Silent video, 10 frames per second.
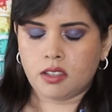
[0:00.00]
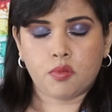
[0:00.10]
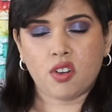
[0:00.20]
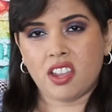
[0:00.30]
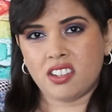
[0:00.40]
The
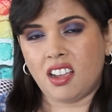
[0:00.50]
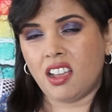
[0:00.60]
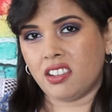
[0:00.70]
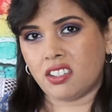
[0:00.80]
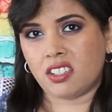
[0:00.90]
brand,
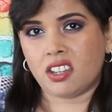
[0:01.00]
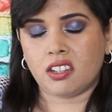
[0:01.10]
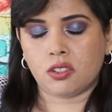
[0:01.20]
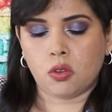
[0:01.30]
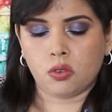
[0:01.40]
I understand,
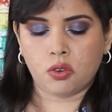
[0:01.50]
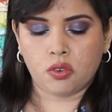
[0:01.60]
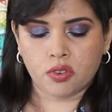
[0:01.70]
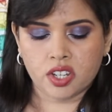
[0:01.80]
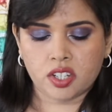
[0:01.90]
is called
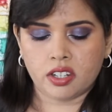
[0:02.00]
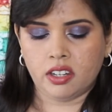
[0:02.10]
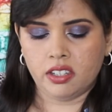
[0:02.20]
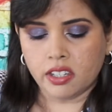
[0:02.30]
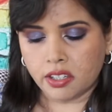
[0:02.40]
Original
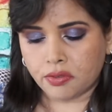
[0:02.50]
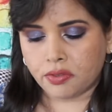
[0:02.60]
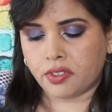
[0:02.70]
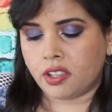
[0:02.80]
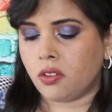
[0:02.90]

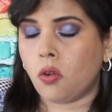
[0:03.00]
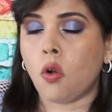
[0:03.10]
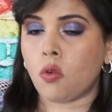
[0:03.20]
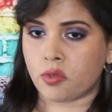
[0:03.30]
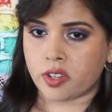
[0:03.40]
Leaf
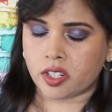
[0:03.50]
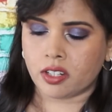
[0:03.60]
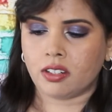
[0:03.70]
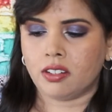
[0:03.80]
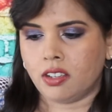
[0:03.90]
or Original,
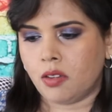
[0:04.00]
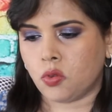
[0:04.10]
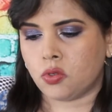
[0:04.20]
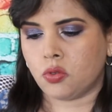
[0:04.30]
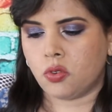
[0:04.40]
I'm
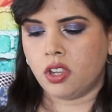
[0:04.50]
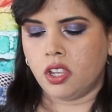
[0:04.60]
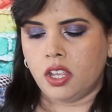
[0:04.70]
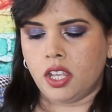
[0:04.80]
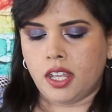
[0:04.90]
not sure.
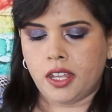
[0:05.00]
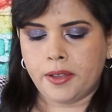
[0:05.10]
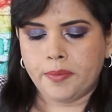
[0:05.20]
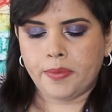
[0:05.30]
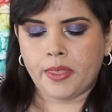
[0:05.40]

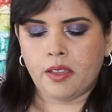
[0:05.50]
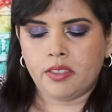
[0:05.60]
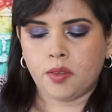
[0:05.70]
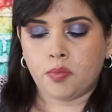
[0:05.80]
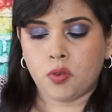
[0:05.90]

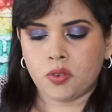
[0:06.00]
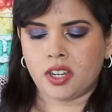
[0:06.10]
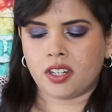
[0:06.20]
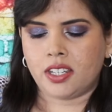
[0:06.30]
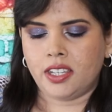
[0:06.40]
The
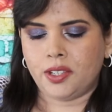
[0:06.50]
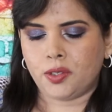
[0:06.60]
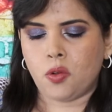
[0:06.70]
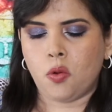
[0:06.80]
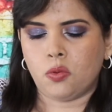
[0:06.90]
product is
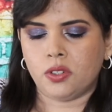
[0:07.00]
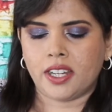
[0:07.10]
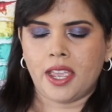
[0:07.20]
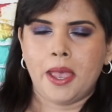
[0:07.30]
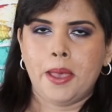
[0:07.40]
called
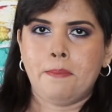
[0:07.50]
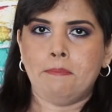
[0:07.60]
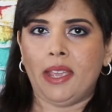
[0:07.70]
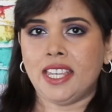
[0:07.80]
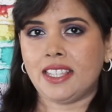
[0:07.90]

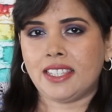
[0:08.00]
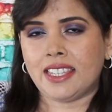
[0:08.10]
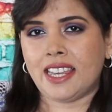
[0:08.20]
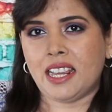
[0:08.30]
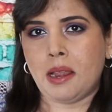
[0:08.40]

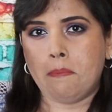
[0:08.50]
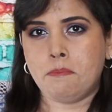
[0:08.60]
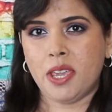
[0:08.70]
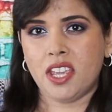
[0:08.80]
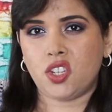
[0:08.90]
Medicinal
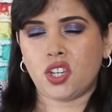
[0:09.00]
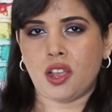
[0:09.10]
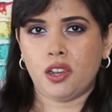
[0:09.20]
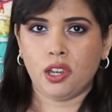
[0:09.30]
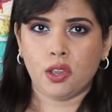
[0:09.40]
Peach
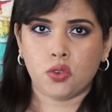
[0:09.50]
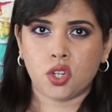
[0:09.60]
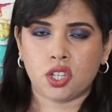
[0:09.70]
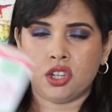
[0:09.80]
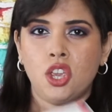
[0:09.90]
Lotion.